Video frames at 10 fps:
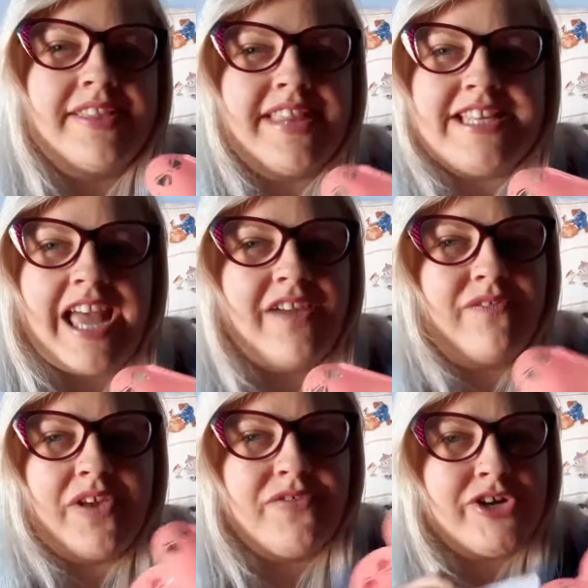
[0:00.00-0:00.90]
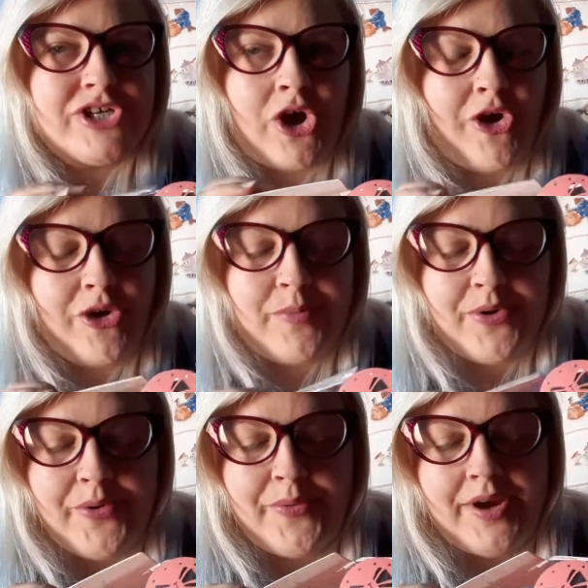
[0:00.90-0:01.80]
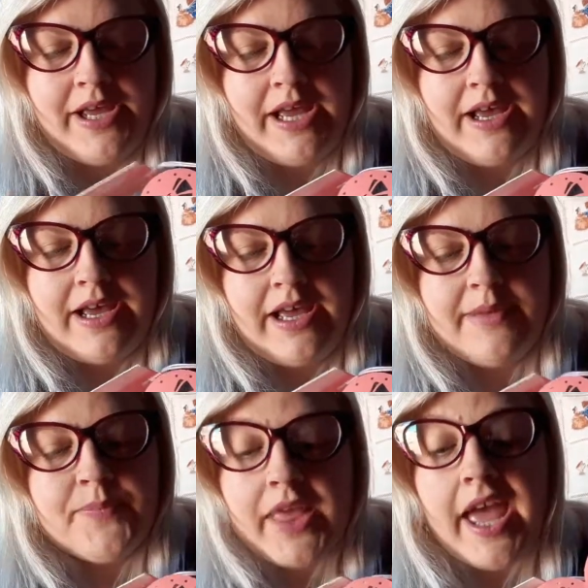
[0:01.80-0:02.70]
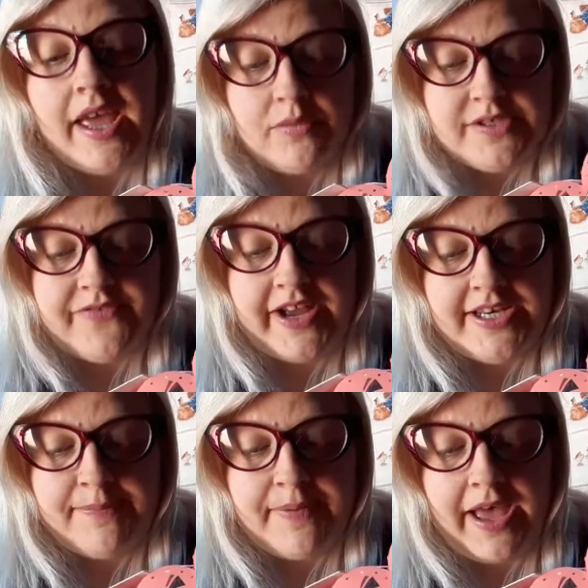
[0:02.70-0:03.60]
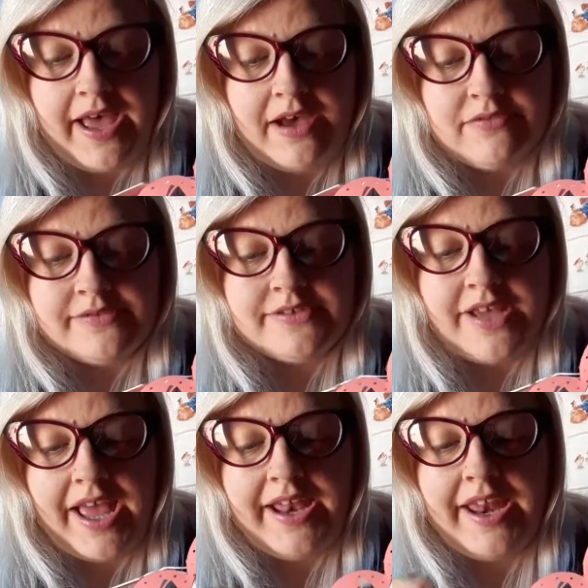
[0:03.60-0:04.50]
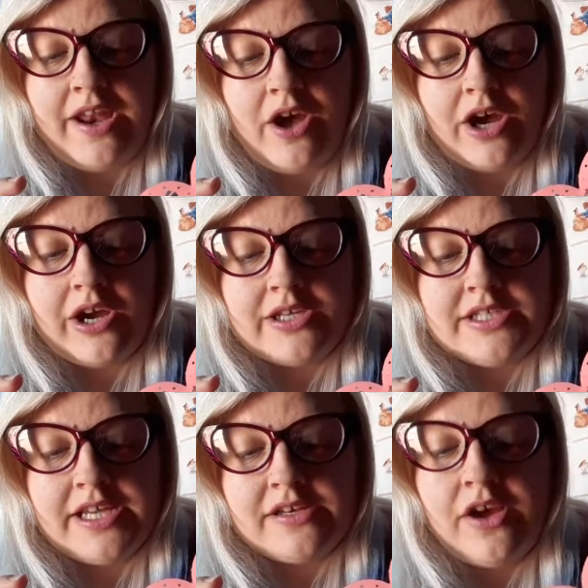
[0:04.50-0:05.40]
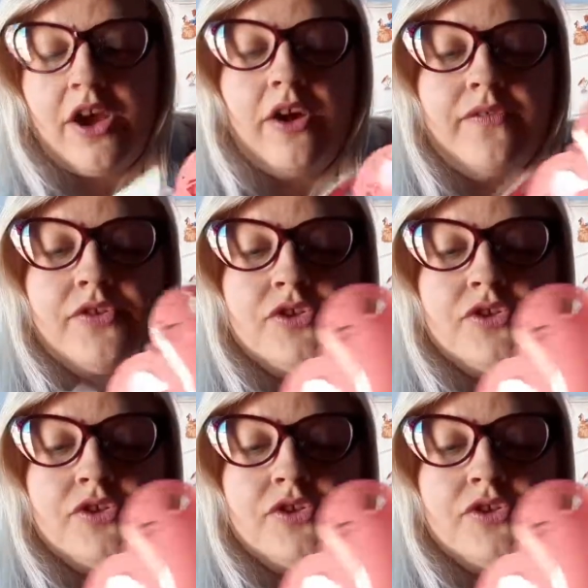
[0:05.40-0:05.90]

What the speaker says: This hay fever is horrible. Yeah, it was £30 and then I got it for